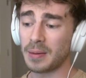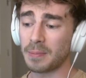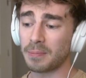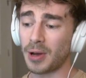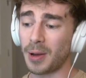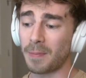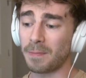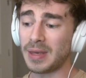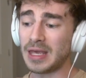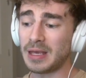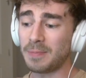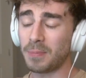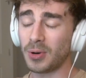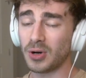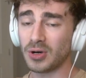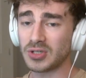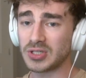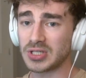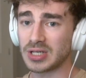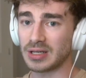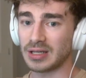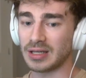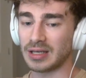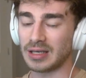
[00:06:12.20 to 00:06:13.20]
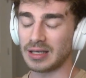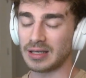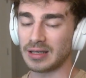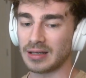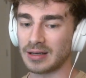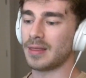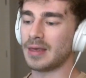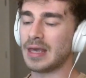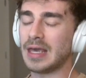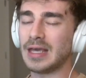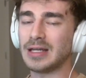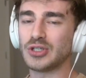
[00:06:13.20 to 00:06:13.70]
But me
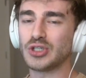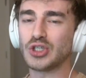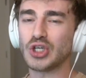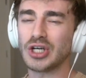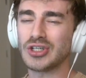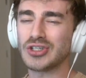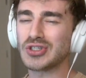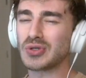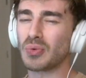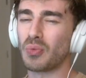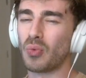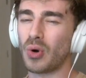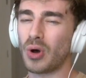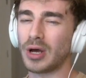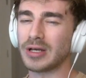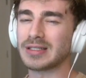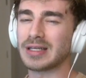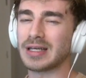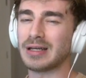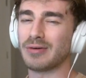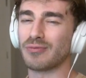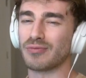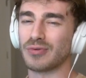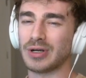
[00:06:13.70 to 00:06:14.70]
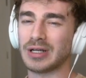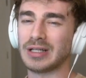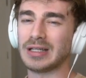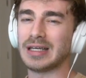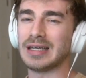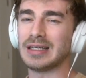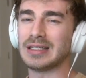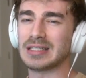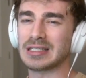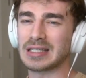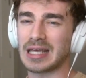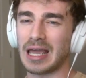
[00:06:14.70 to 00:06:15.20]
personally, it just wasn't
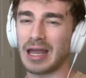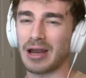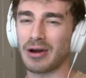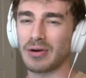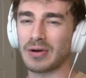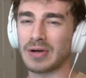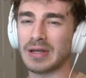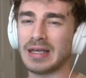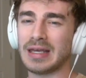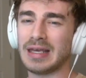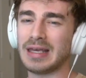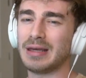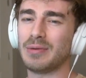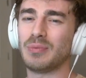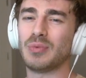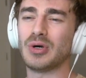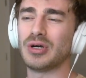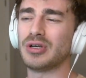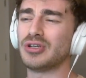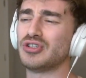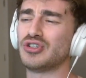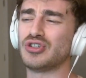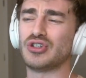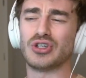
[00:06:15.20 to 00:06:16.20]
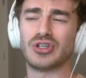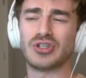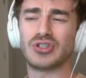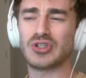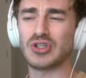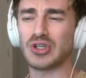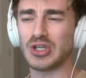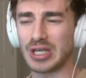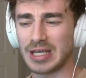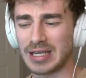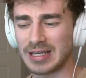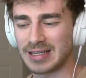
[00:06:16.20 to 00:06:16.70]
really scary. It was
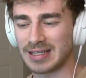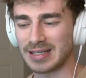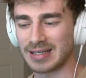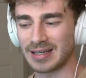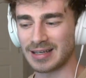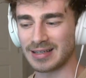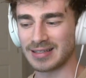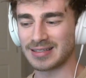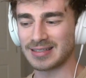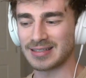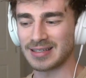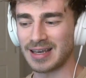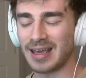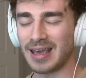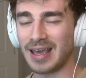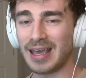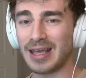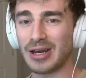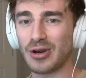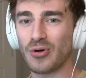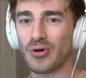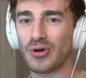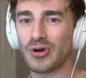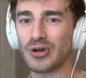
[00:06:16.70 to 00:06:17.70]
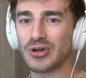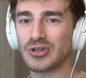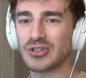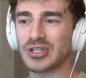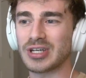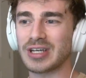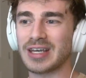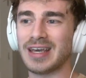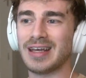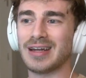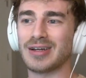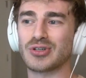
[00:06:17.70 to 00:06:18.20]
just tedious. In order
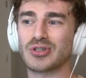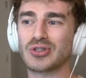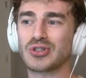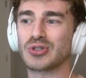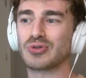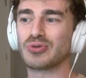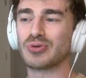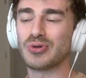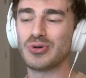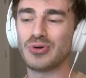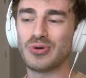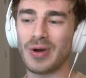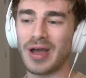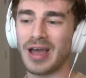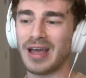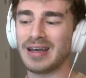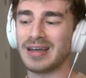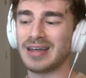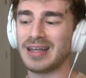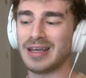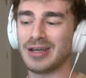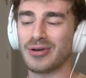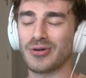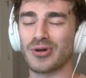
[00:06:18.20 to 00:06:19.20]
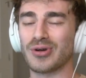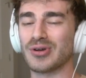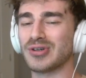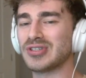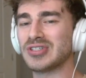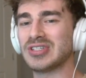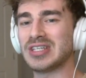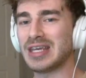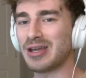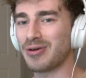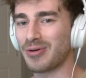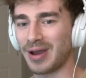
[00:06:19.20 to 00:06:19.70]
to get a true ending or a
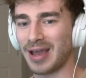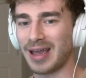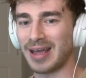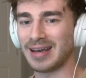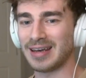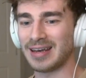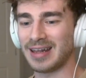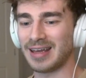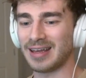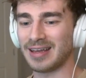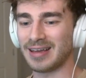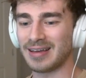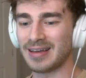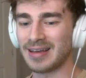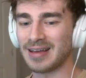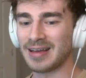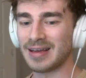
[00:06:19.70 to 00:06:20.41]
secret ending,